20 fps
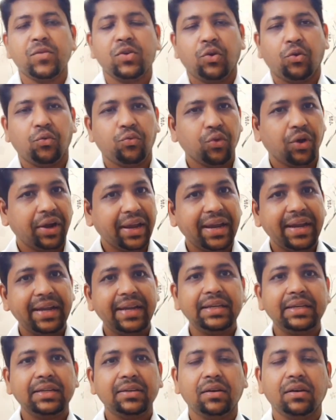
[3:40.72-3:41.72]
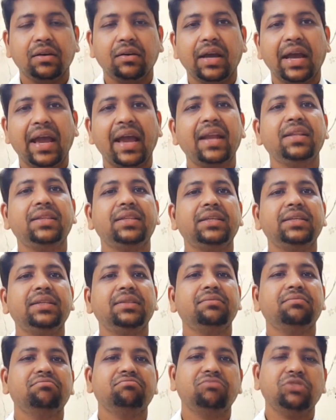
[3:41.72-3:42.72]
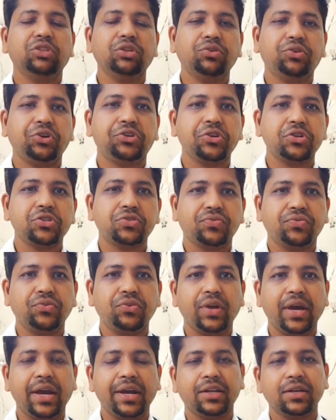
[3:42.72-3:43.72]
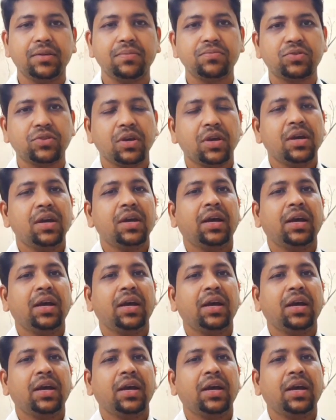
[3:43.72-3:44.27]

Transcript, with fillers: If you are eating healthy, nutritious food items,